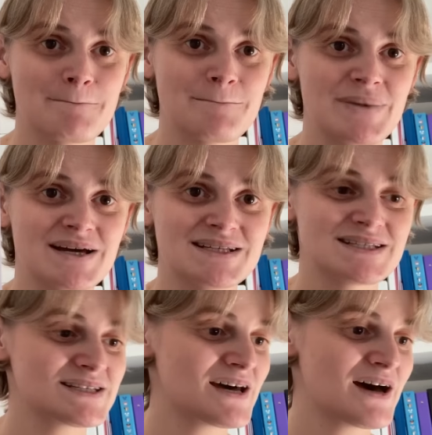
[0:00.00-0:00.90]

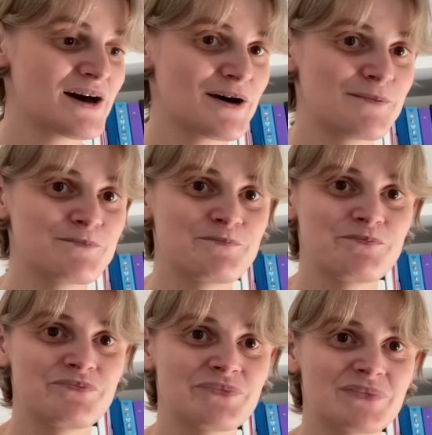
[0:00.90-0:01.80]
but I
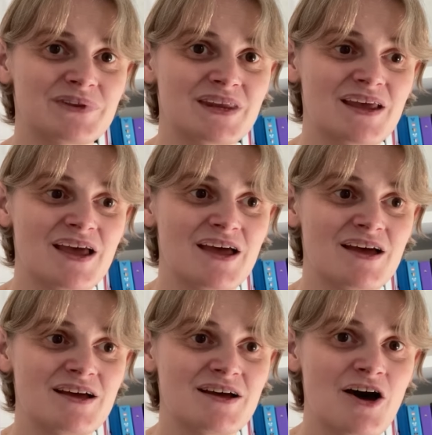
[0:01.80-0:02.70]

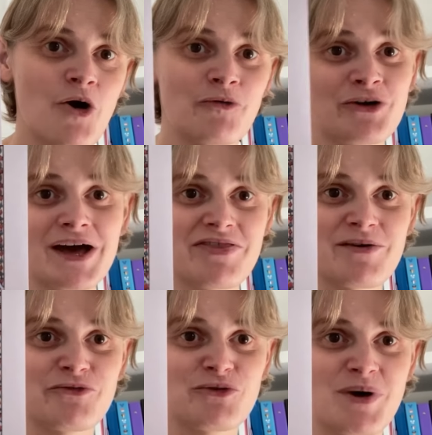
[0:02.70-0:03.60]
will get them
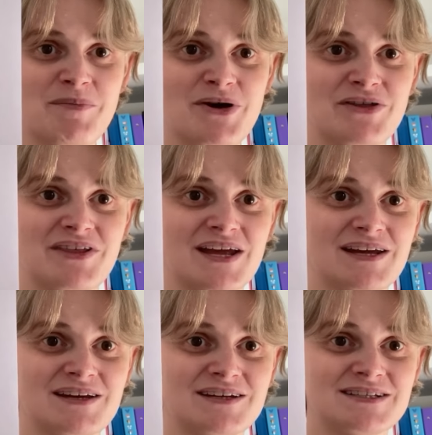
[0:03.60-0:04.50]
for my birthday
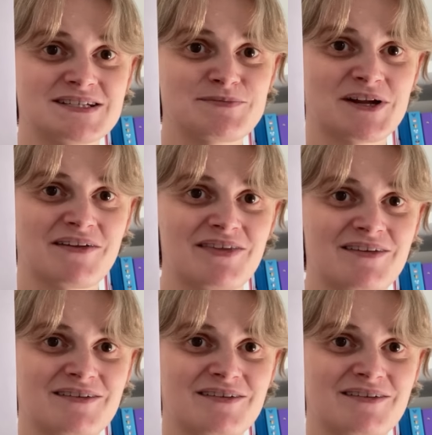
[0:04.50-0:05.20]
this month.